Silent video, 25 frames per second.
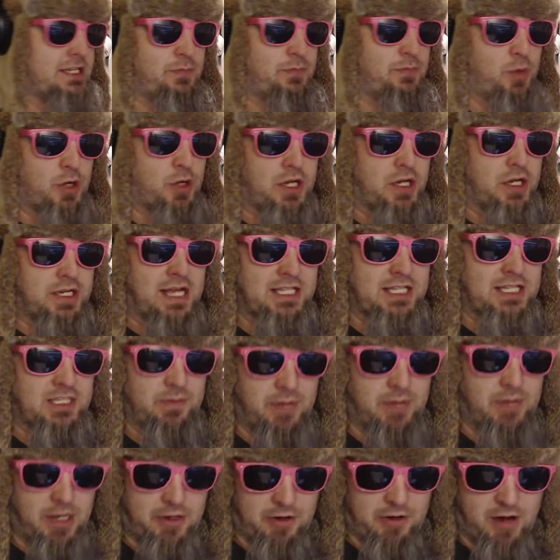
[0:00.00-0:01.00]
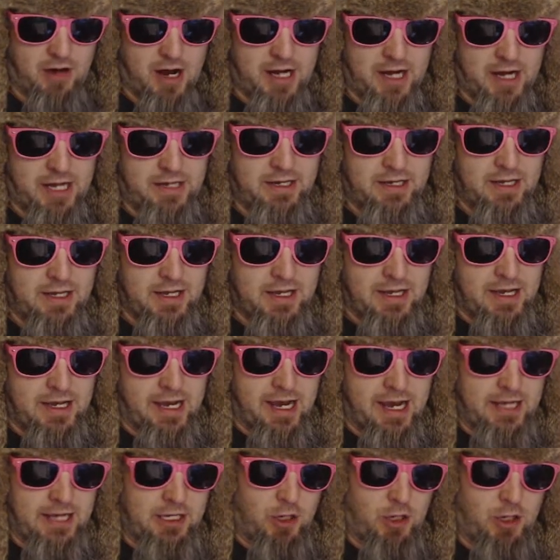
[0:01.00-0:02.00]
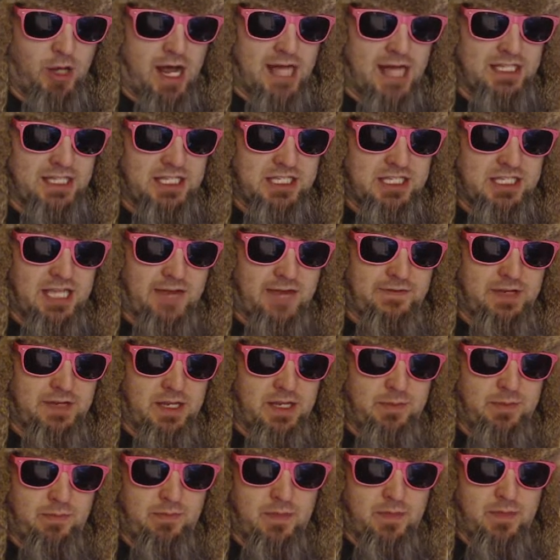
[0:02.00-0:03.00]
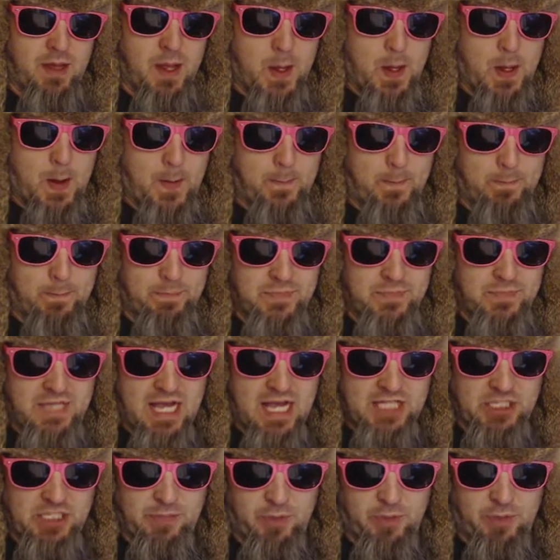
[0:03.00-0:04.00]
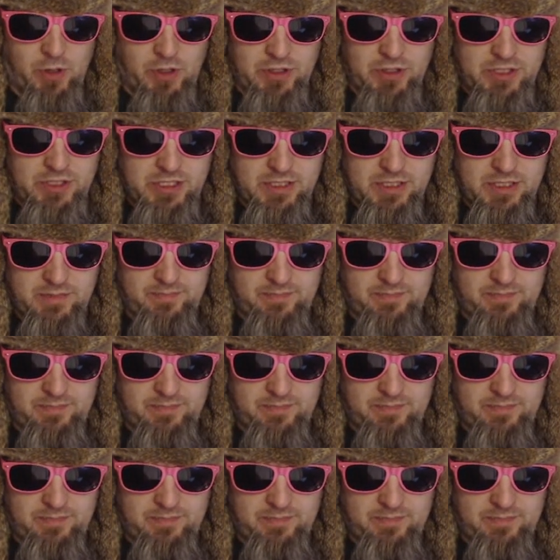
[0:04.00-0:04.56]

put a decimeter on it, and you got 70 decibels